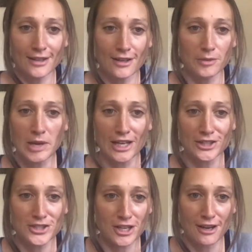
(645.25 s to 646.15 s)
I'll
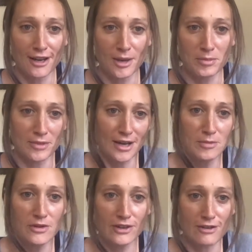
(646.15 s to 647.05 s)
manage. I
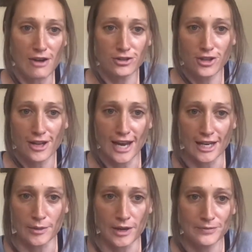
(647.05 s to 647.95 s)
move it around a lot anyway.